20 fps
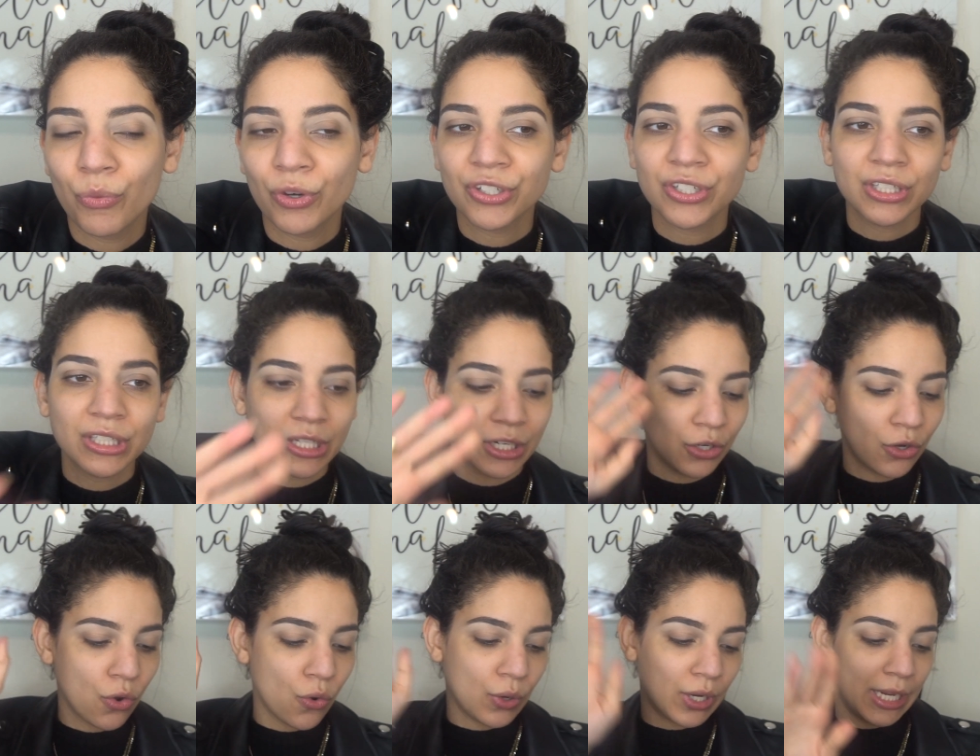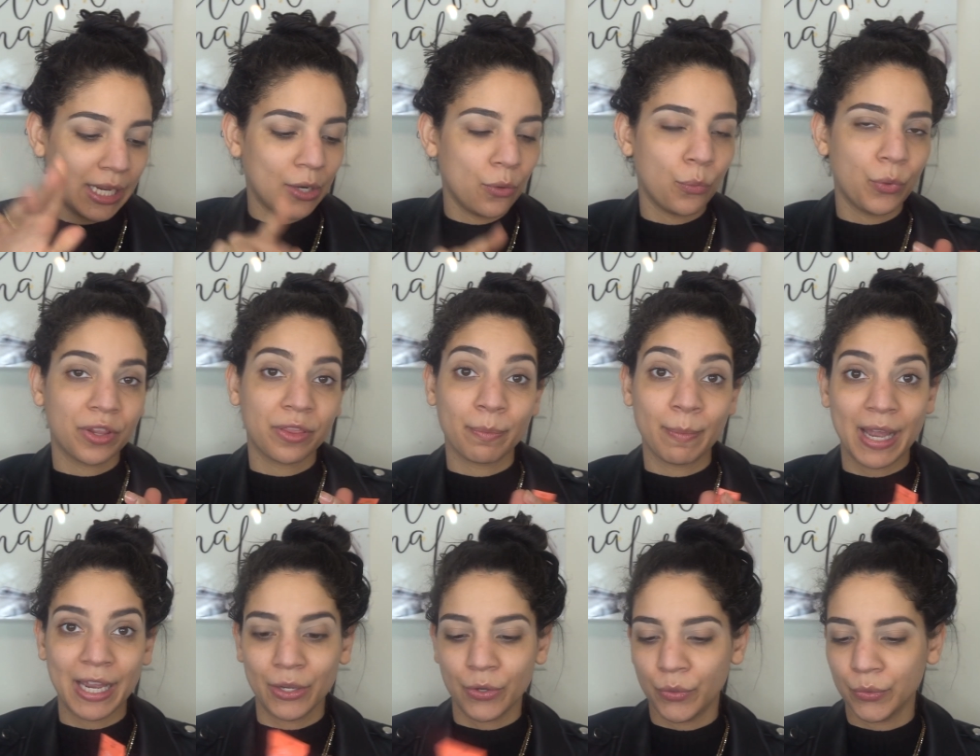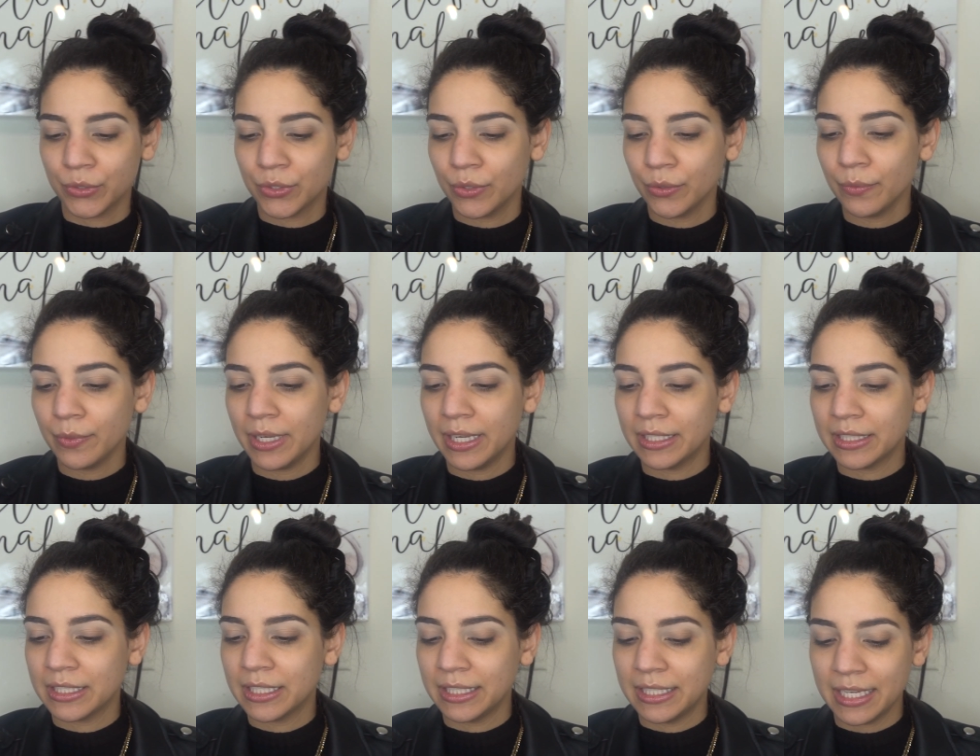we're just gonna go in with my go-to,
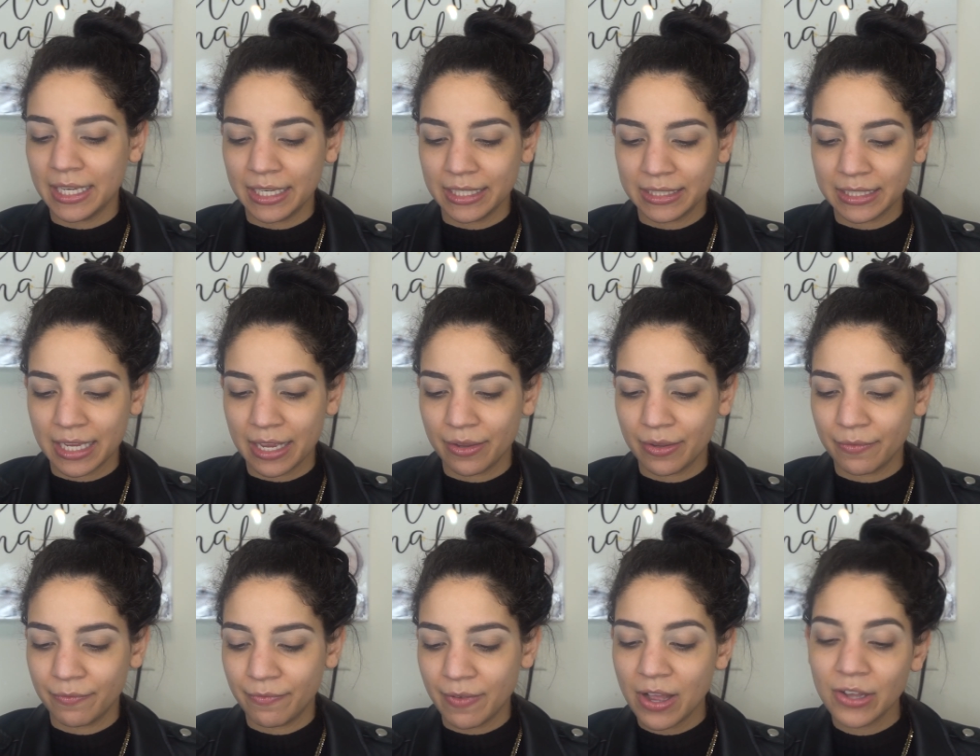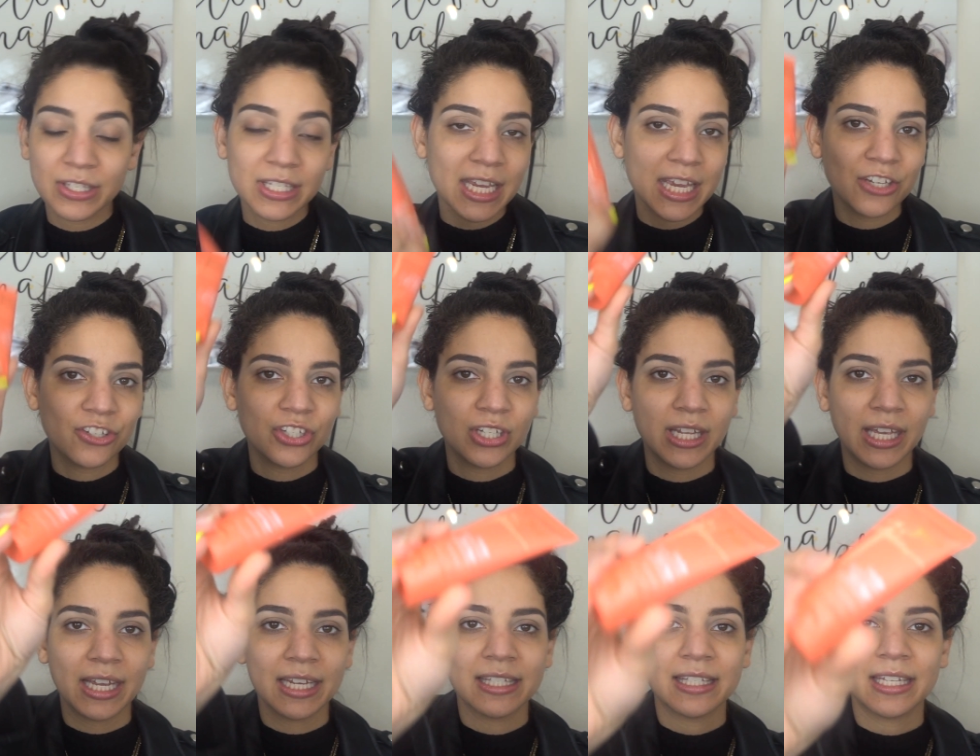and today's foundation, like I